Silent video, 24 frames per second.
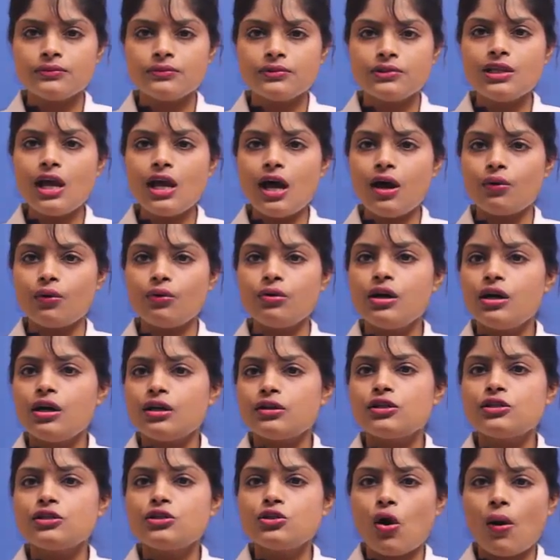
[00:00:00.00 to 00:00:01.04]
Now,
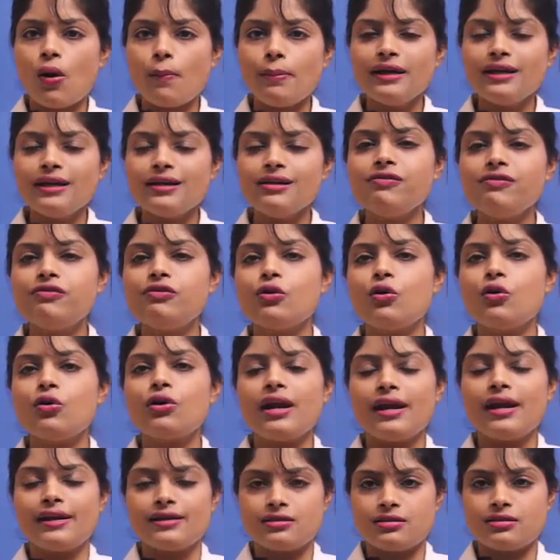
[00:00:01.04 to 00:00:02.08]
the topical
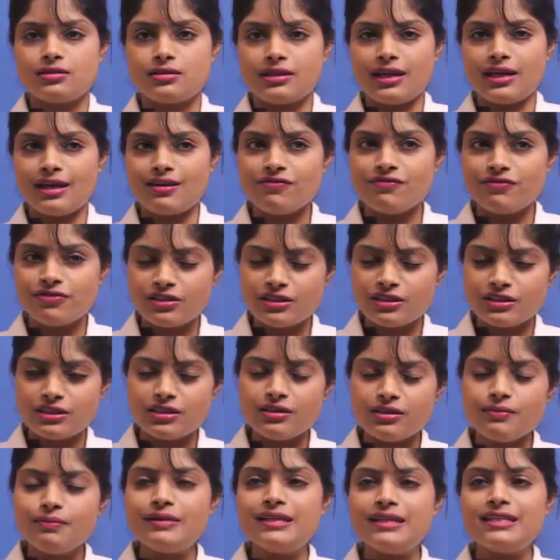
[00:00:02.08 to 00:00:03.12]
fluorides can
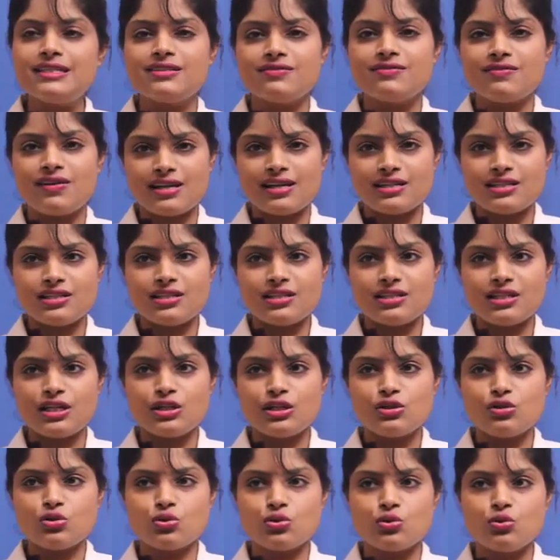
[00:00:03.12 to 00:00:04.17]
further be divided
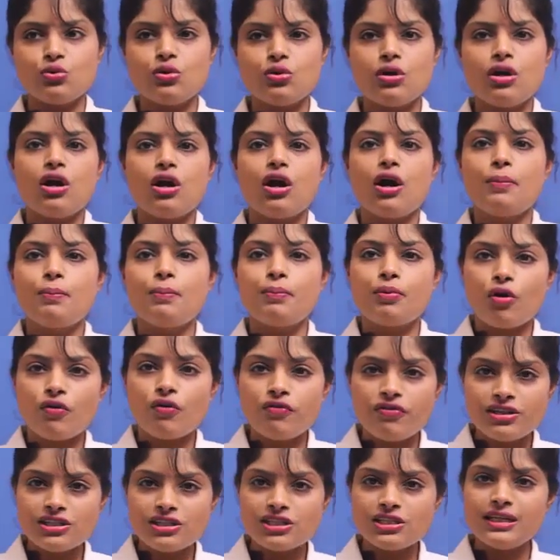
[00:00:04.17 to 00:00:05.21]
into a
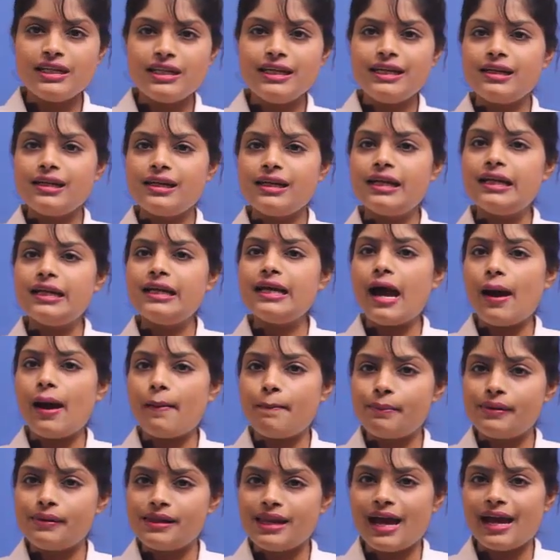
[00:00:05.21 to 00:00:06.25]
professionally
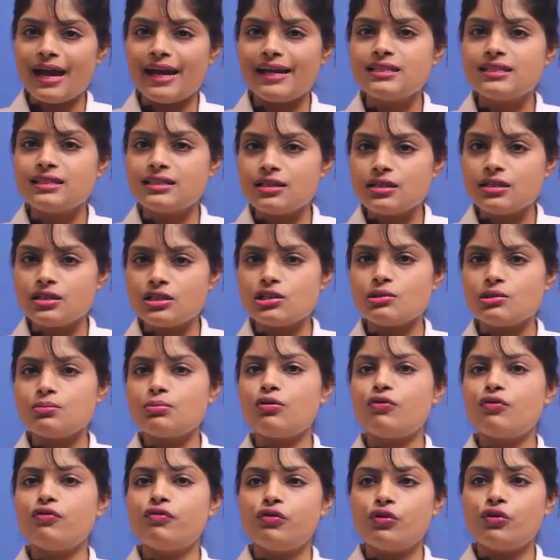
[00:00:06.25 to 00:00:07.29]
applied system
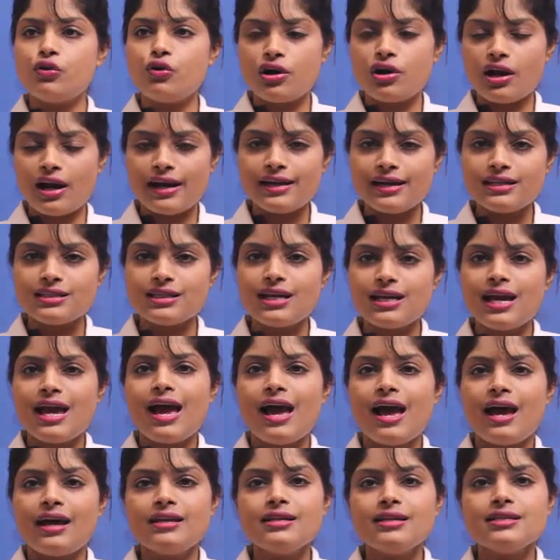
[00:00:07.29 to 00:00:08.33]
of fluorides
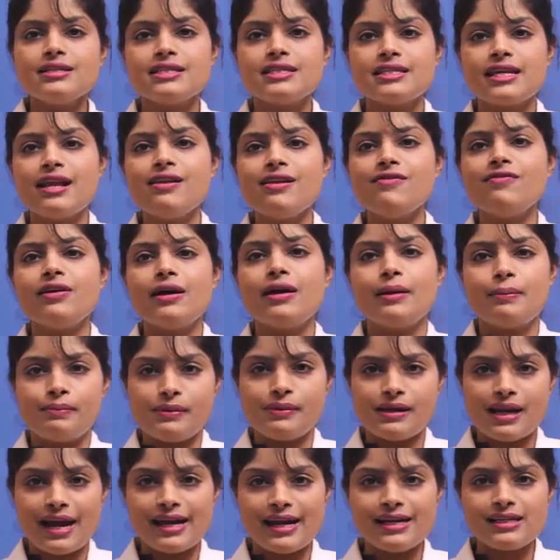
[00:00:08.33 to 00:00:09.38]
and a
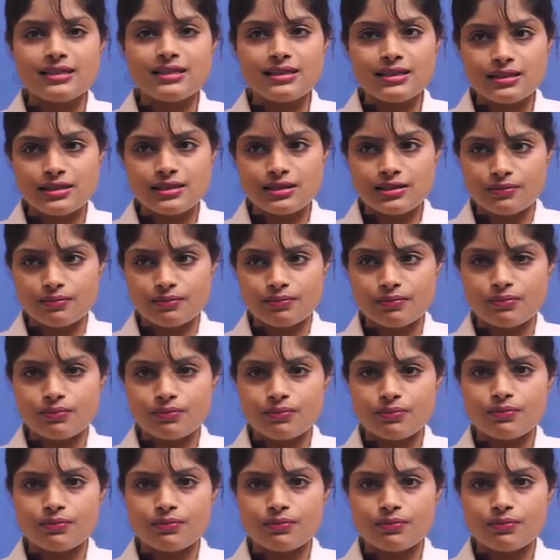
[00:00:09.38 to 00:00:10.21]
self-applied system.